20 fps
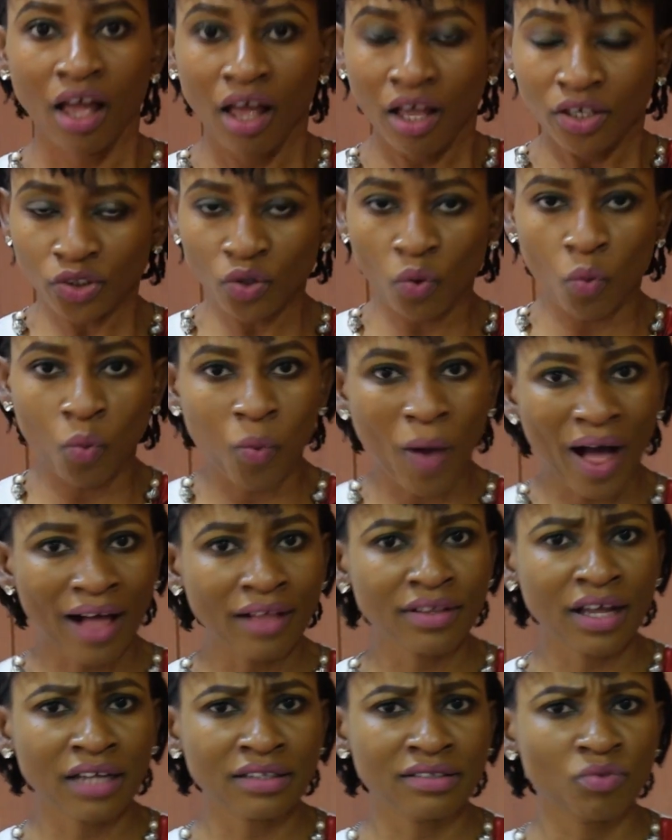So
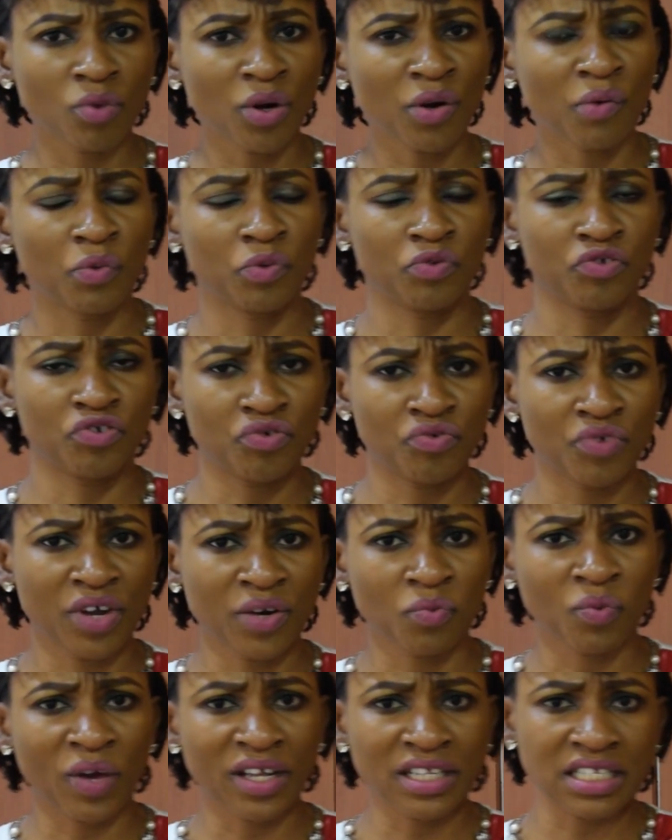while that one of the
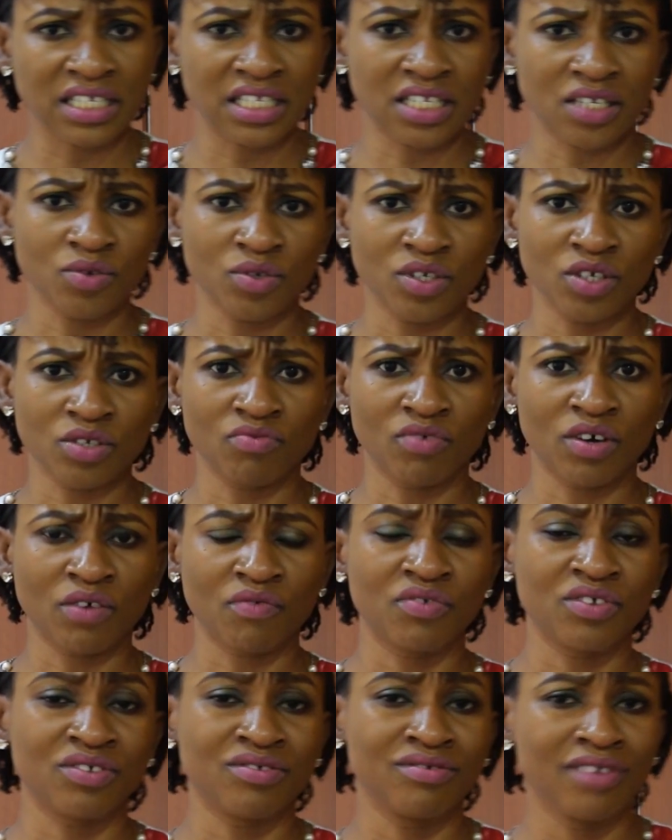children went to school, one
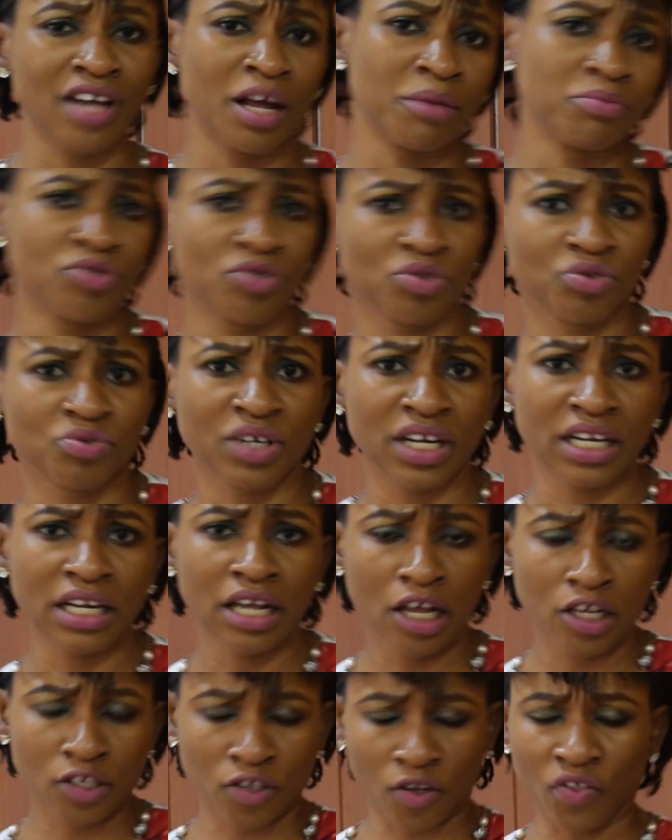of the children
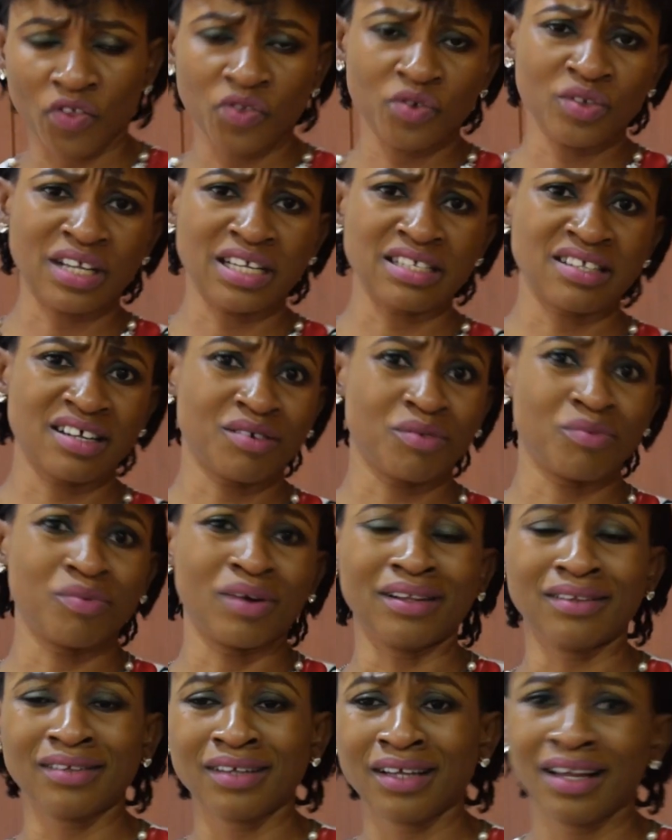saw the note and said, "Oh
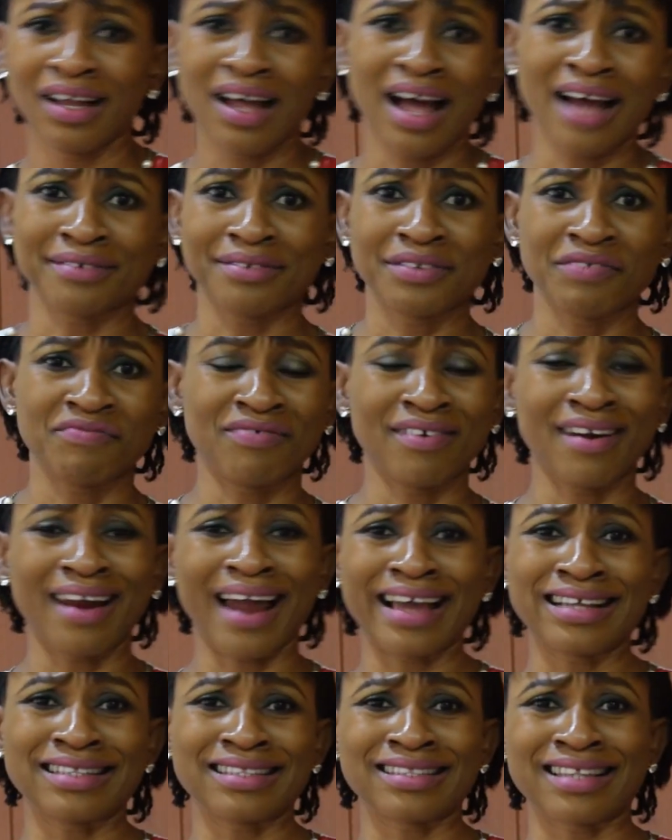well, I don't even
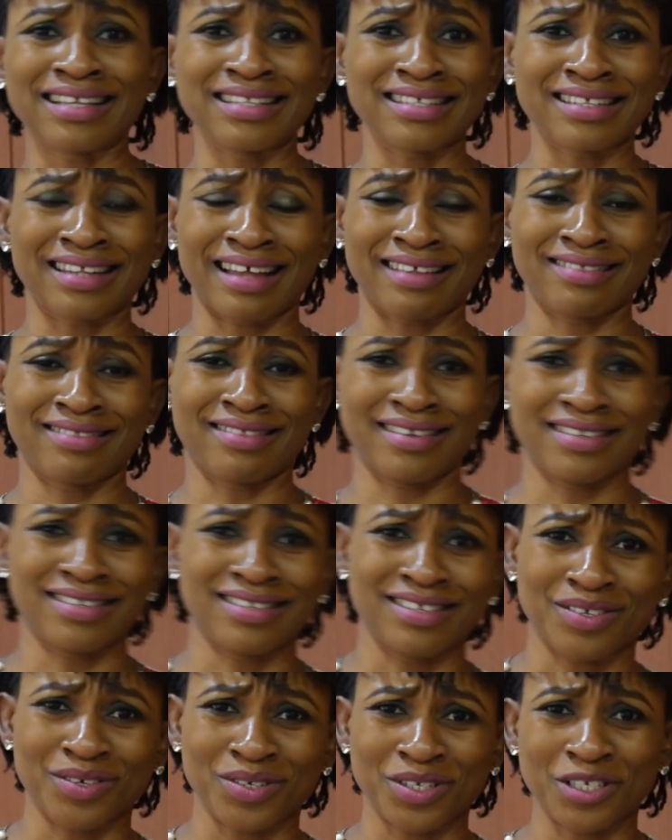like things like
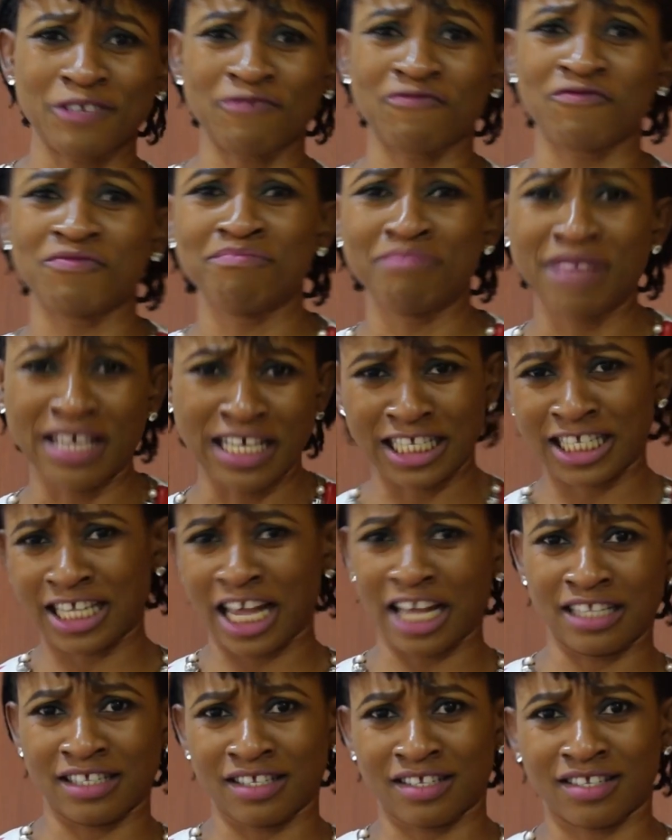this. It doesn't even make
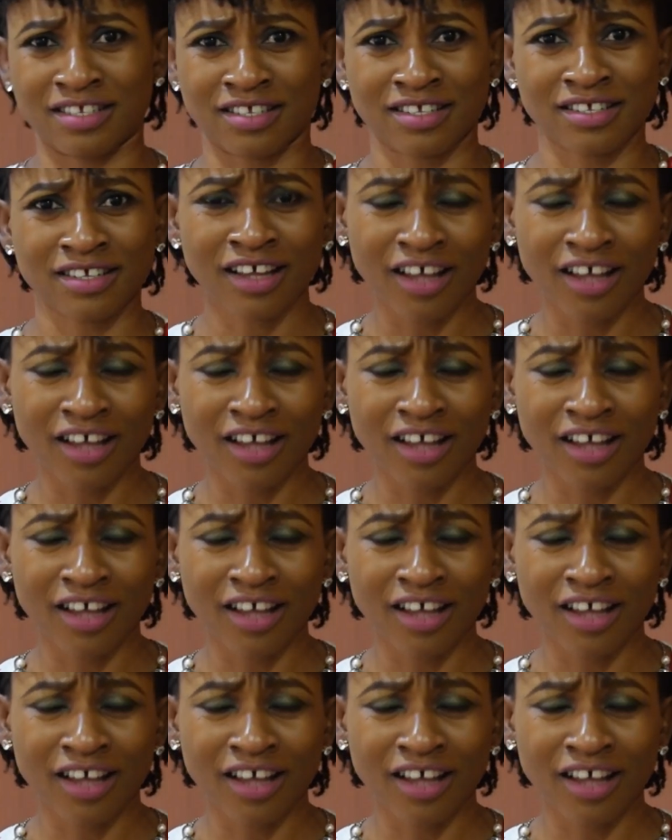sense."